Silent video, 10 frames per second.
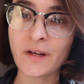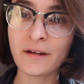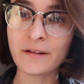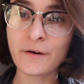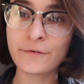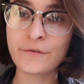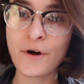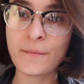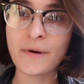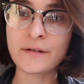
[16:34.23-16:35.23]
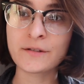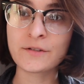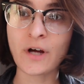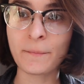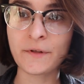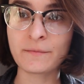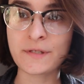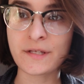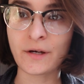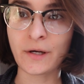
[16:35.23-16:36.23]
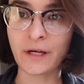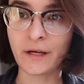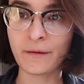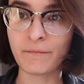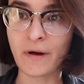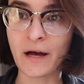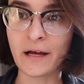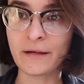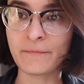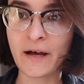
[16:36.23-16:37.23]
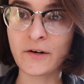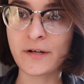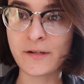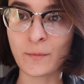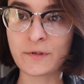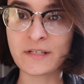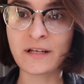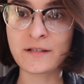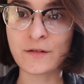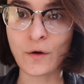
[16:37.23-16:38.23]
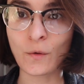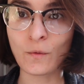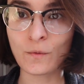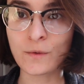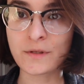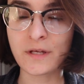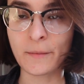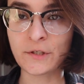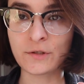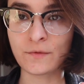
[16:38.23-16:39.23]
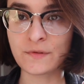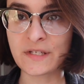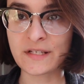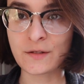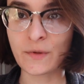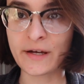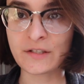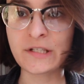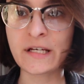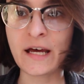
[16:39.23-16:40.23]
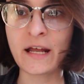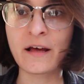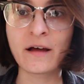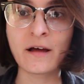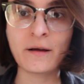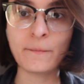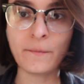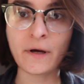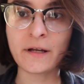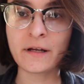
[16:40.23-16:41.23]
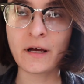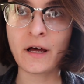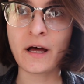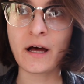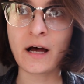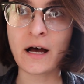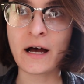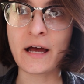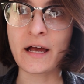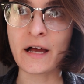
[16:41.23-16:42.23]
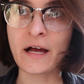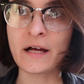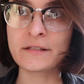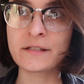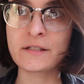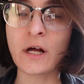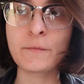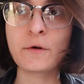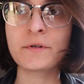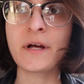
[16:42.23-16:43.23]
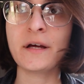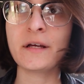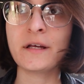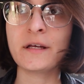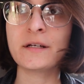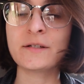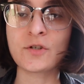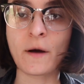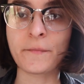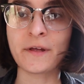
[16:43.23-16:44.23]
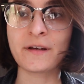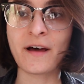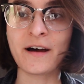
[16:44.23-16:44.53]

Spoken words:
Hello from Joplin, Missouri. My battery's almost dead, so we'll see how much food this we actually get. But I stopped overnight in Joplin.